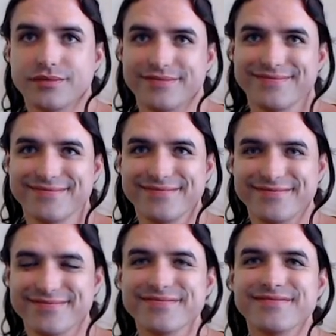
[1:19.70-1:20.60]

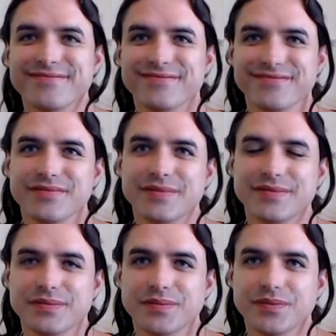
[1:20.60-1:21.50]

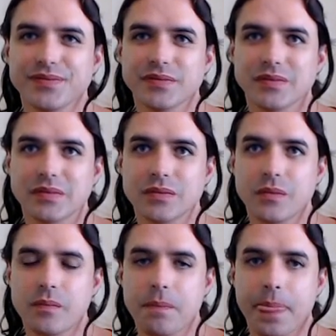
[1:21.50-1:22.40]

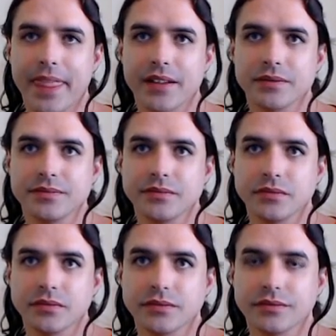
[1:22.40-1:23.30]

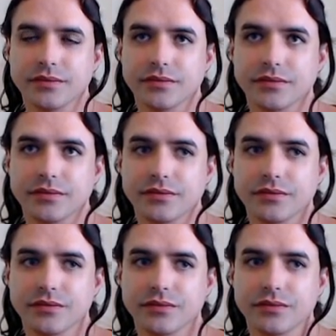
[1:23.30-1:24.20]

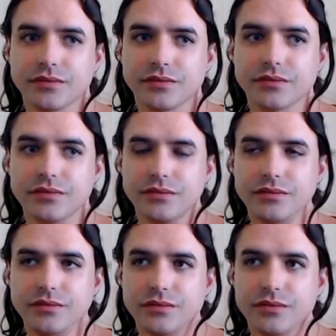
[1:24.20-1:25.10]

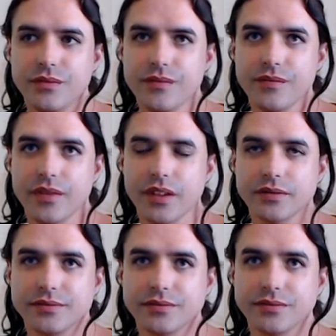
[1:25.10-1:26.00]

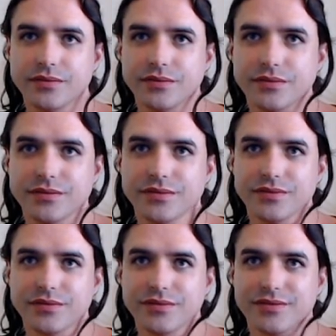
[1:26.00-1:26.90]

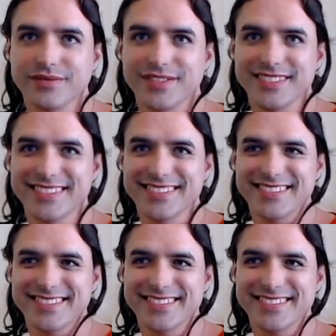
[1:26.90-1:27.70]
This person isn't speaking.